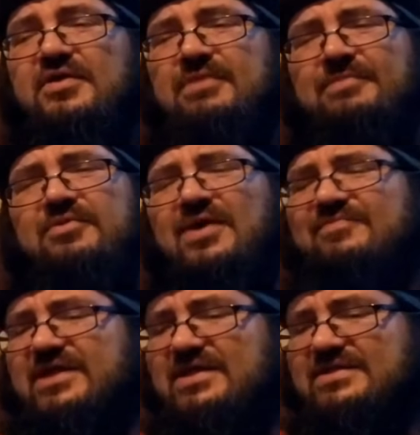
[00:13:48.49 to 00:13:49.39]
Maybe you
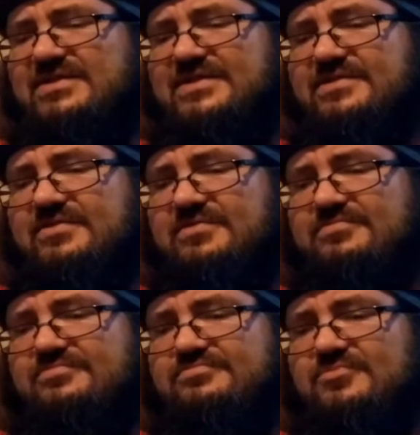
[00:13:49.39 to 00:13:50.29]
have kids,
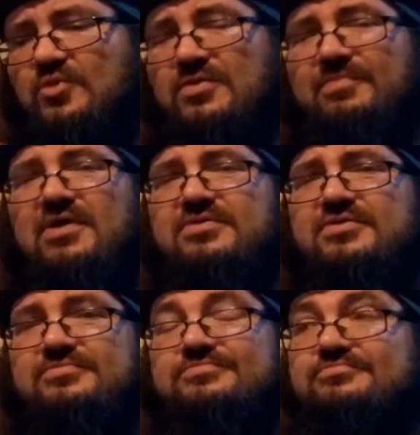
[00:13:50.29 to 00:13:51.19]
or a
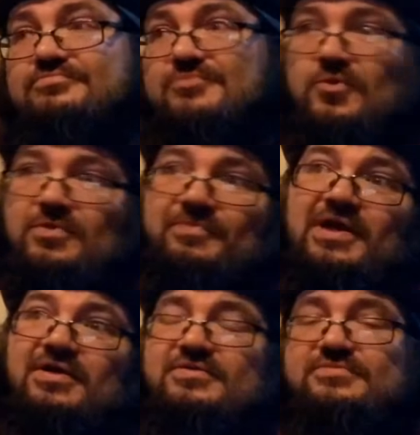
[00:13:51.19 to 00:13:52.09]
partner, or a
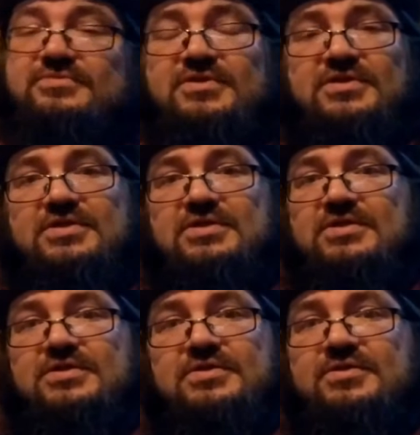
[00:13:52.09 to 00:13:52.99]
parent.
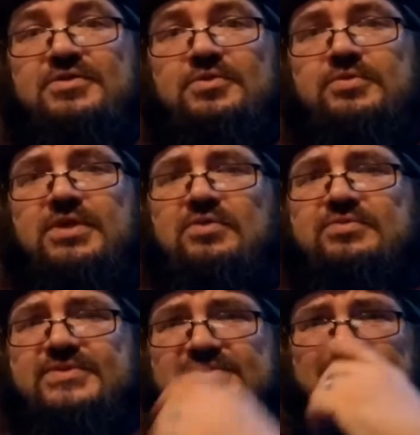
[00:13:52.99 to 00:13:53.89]
Who
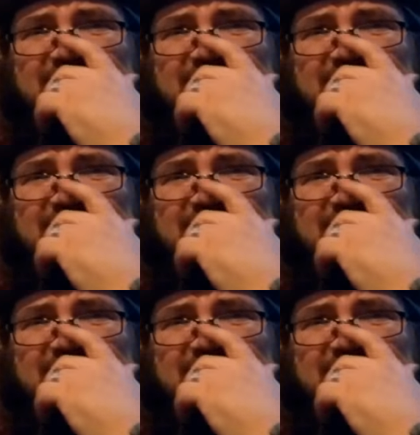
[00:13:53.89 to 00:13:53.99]
knows?